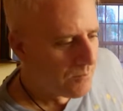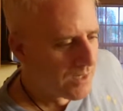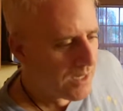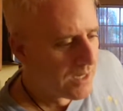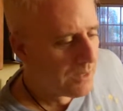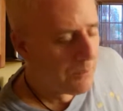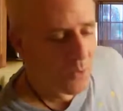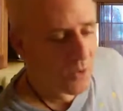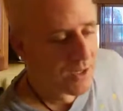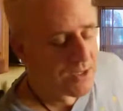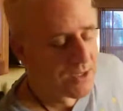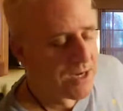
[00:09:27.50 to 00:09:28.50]
And I'm
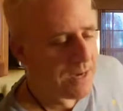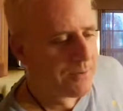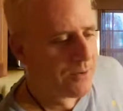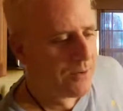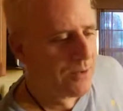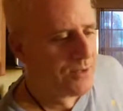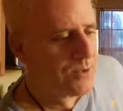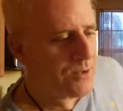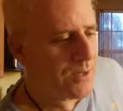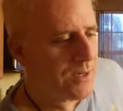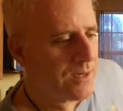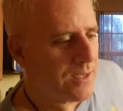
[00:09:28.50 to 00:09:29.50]
only a chapter into
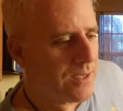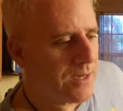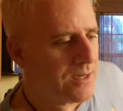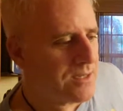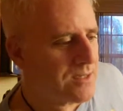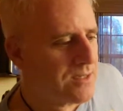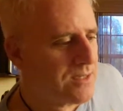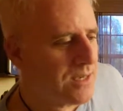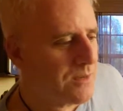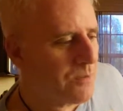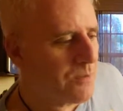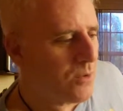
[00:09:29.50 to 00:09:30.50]
it, and it doesn't
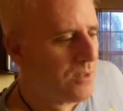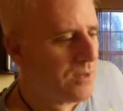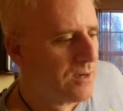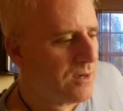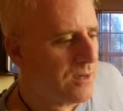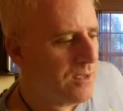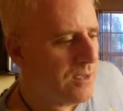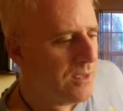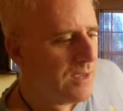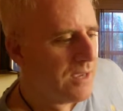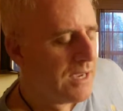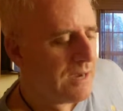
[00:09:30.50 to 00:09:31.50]
take more than
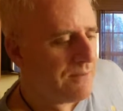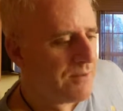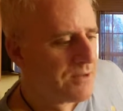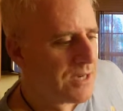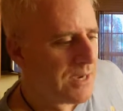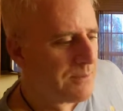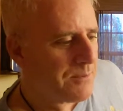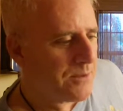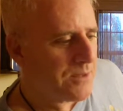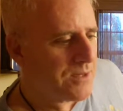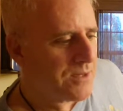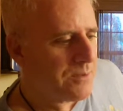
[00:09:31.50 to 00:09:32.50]
half a chapter
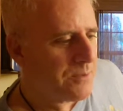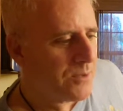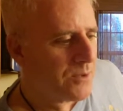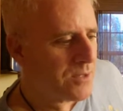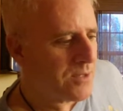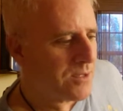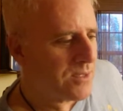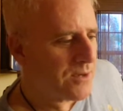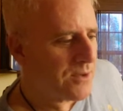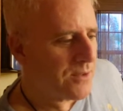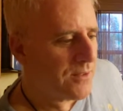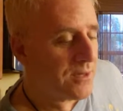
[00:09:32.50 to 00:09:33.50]
into the book to
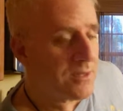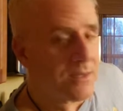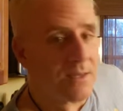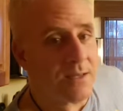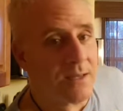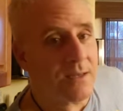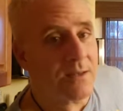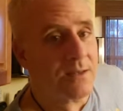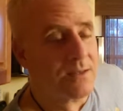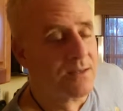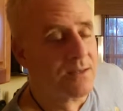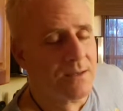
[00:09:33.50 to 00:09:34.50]
tell you that
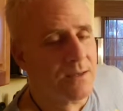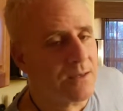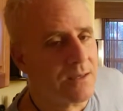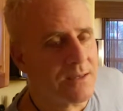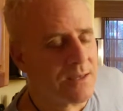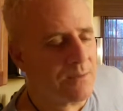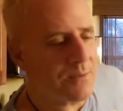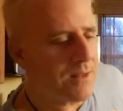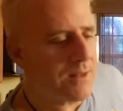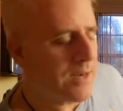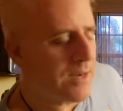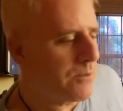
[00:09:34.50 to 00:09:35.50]
it's something
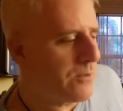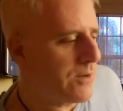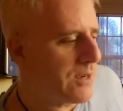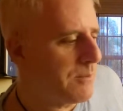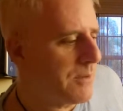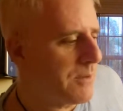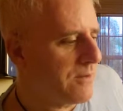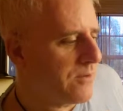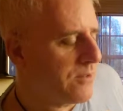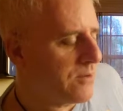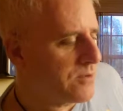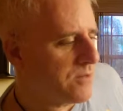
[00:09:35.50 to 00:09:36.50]
that I would recommend for
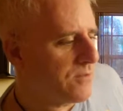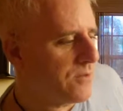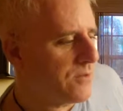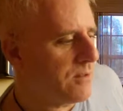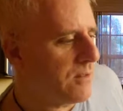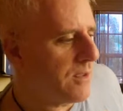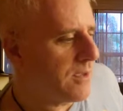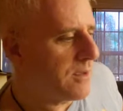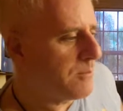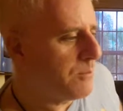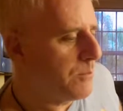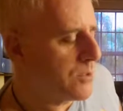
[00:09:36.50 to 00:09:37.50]
those of you that like
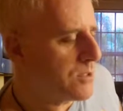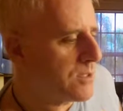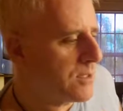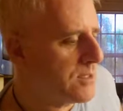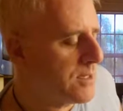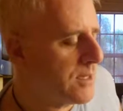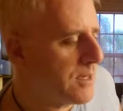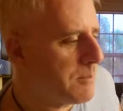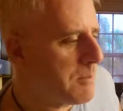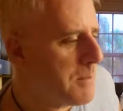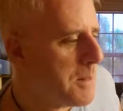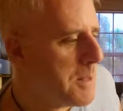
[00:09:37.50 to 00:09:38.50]
books on tape.